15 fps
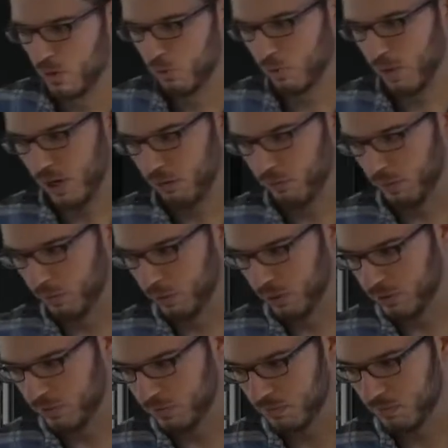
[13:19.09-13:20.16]
where we
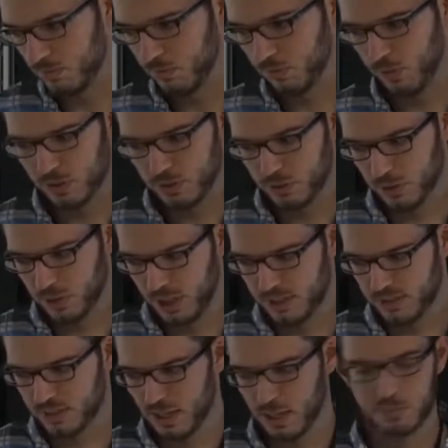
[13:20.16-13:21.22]
would first do an E
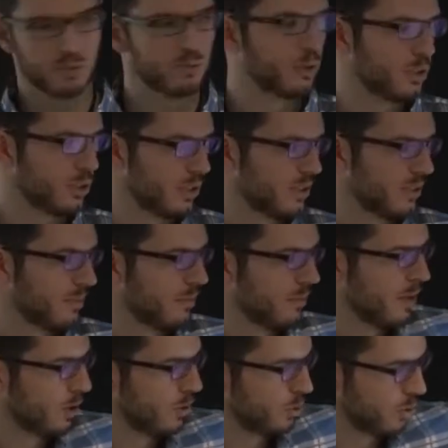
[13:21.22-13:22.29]
step, which is
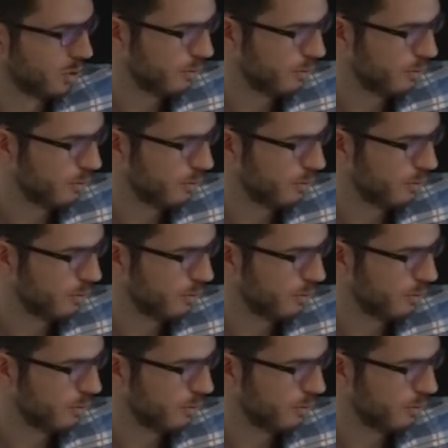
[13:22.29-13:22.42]
do